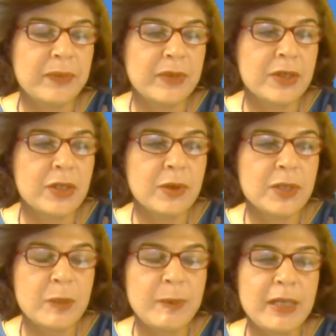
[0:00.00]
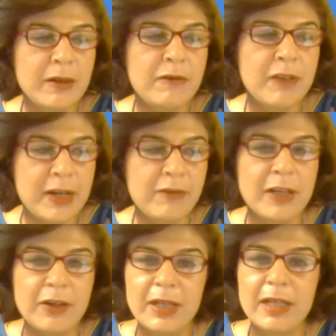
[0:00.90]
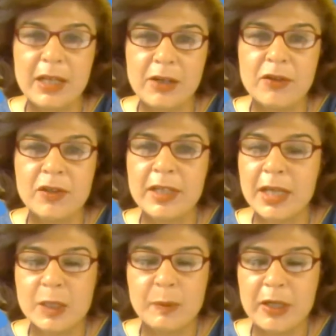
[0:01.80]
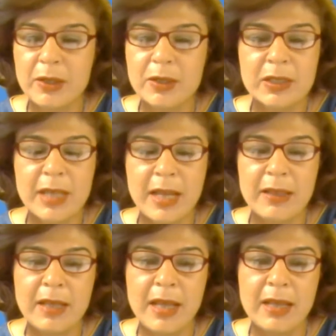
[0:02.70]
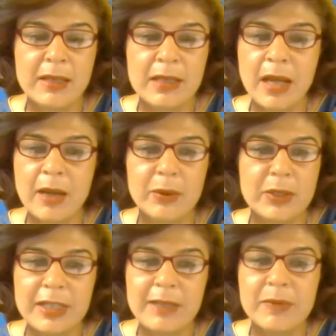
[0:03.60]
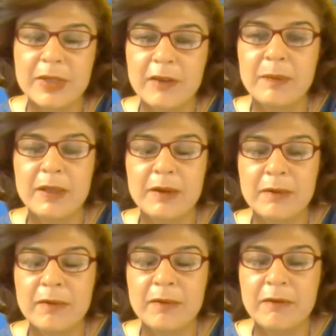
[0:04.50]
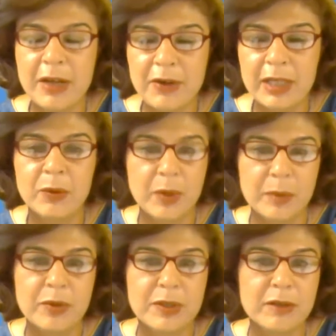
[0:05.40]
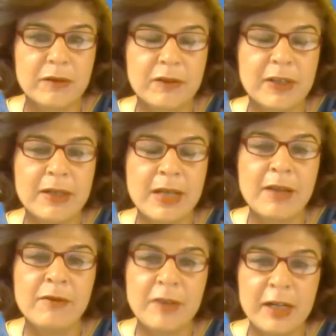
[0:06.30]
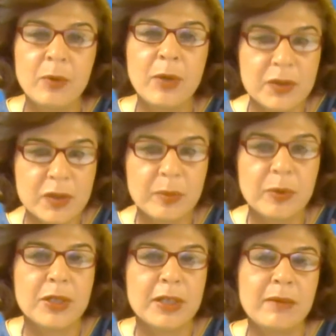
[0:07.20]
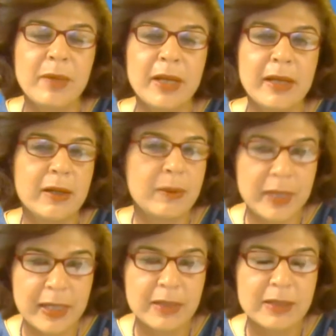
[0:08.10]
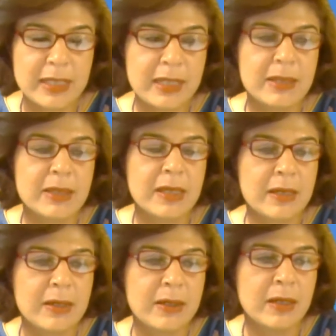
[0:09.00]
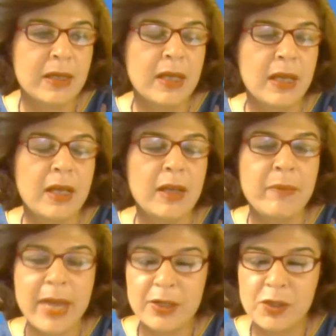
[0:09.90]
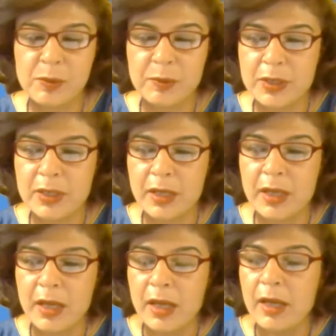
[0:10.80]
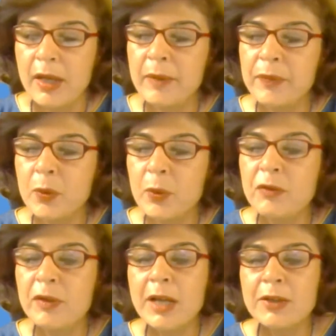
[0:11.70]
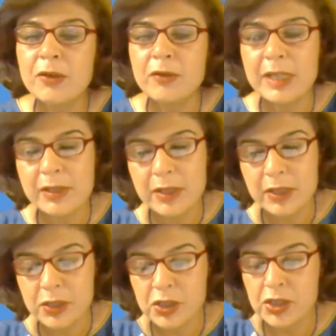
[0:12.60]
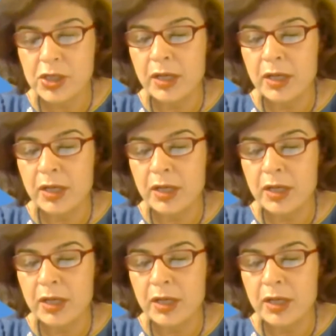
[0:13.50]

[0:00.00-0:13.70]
so it's been a very, very interesting experience, and our teams have been very cooperative and very well supported by our deans and our management. With regard to research,